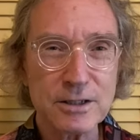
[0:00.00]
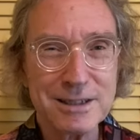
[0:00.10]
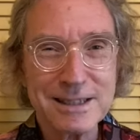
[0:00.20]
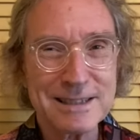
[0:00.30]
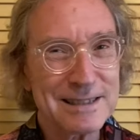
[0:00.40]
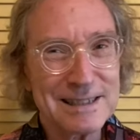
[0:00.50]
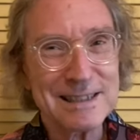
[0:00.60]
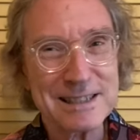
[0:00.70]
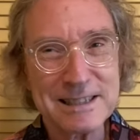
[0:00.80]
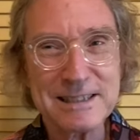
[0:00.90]
It
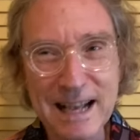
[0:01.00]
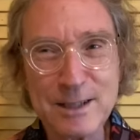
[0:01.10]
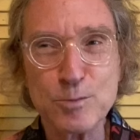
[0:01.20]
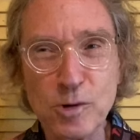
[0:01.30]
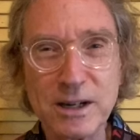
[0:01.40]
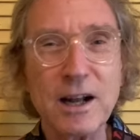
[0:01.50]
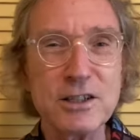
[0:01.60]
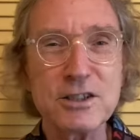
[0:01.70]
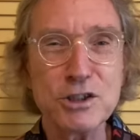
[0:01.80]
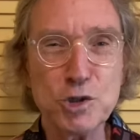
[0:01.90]
just has more
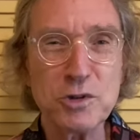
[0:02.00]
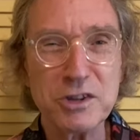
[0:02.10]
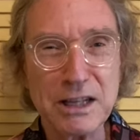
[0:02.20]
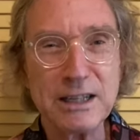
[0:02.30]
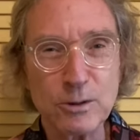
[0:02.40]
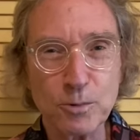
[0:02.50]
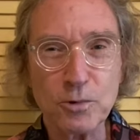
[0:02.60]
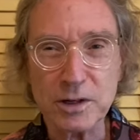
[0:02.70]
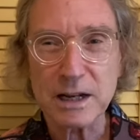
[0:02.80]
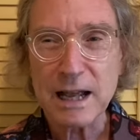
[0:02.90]
guts than you'd think it
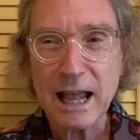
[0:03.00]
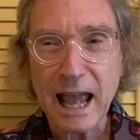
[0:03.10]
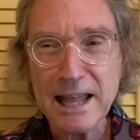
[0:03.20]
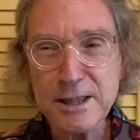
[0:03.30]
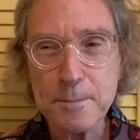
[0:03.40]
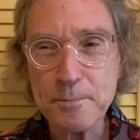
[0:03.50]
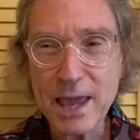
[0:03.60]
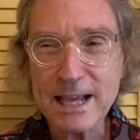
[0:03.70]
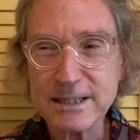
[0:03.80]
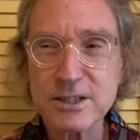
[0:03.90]
would. And the
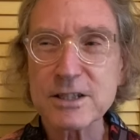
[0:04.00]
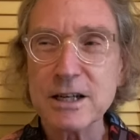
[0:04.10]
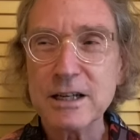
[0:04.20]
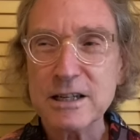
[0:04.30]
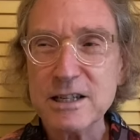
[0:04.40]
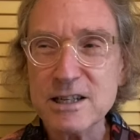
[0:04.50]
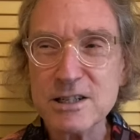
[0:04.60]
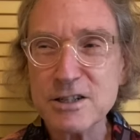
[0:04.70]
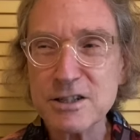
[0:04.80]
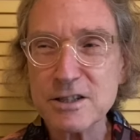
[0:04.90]
bass
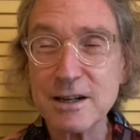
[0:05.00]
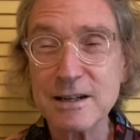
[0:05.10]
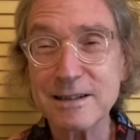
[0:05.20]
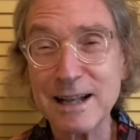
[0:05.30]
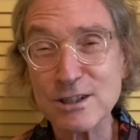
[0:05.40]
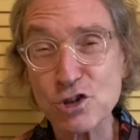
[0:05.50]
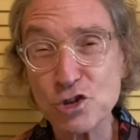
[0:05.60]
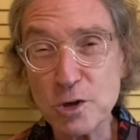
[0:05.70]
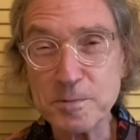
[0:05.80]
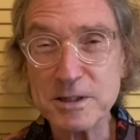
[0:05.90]
is not
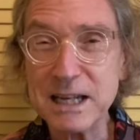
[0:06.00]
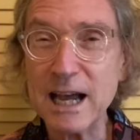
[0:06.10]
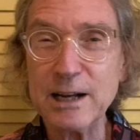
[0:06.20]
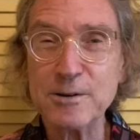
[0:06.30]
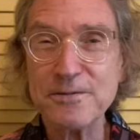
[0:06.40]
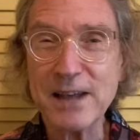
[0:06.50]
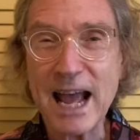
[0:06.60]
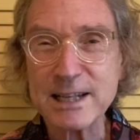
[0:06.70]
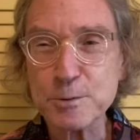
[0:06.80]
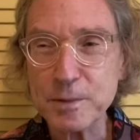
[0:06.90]
super tight or
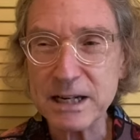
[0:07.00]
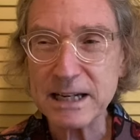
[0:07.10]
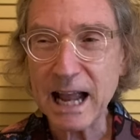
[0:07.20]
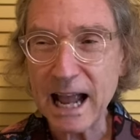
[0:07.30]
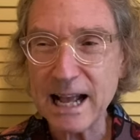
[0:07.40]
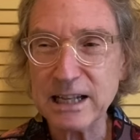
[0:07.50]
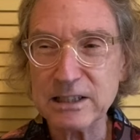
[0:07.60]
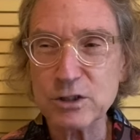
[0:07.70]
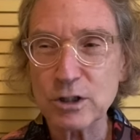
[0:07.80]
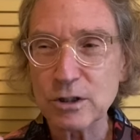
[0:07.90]
fast, but it
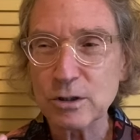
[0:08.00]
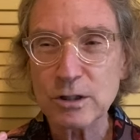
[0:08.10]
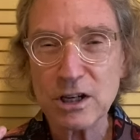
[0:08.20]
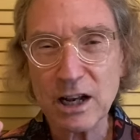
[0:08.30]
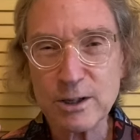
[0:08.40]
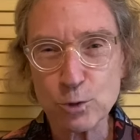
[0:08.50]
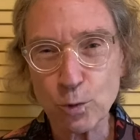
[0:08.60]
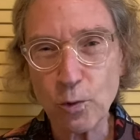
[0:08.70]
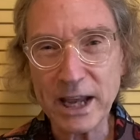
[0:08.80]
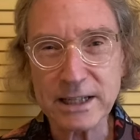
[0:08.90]
has
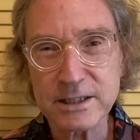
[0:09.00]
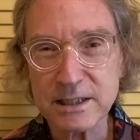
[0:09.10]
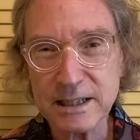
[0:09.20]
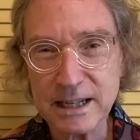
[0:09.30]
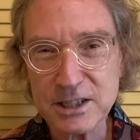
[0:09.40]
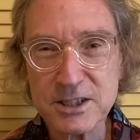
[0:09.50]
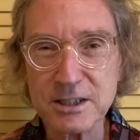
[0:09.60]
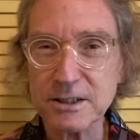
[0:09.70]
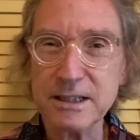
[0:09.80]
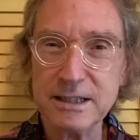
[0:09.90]
weight. It has
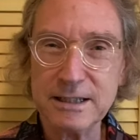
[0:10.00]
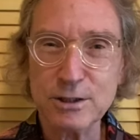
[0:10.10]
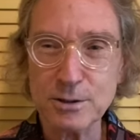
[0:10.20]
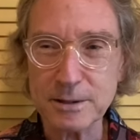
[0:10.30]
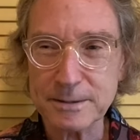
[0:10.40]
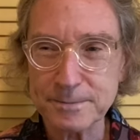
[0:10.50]
solidity to it.